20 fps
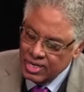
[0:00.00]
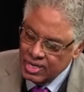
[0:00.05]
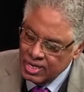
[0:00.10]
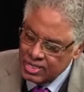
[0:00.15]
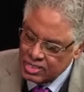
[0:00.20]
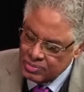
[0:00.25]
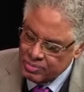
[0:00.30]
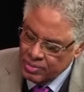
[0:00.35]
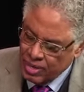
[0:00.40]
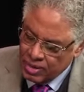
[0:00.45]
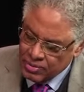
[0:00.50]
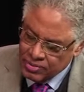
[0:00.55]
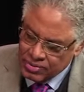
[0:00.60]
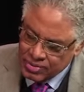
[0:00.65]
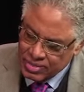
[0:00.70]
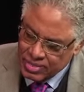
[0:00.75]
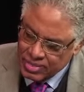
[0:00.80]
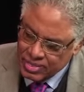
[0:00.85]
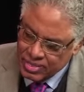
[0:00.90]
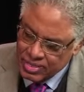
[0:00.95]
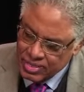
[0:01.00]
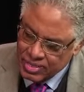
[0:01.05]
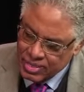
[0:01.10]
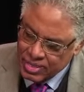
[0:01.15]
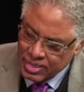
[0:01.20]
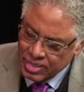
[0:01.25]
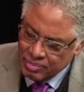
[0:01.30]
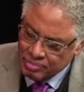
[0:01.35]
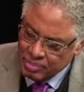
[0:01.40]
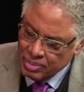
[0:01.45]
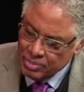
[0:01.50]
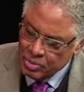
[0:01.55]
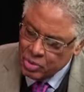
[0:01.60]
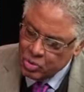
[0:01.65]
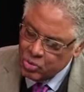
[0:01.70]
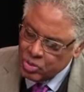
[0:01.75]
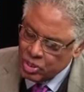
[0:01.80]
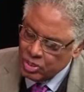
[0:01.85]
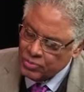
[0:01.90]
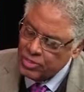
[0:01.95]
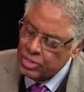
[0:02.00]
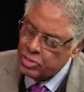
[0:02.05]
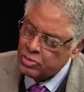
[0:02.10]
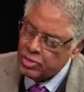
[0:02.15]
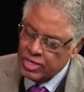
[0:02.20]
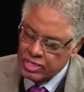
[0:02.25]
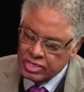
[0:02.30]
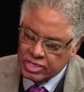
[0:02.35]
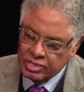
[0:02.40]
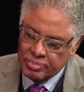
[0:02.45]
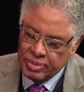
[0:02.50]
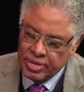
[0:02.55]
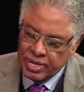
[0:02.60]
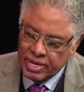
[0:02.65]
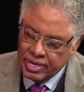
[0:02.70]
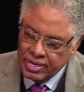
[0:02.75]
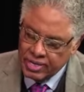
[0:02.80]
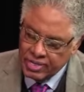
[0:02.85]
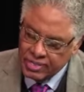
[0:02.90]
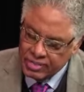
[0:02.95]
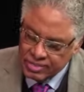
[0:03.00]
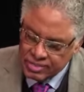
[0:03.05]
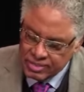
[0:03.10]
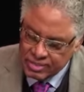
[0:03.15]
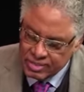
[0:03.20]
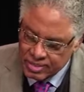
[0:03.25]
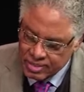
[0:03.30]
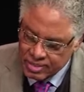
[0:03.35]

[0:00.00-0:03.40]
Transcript: It's about people who want to redress the past.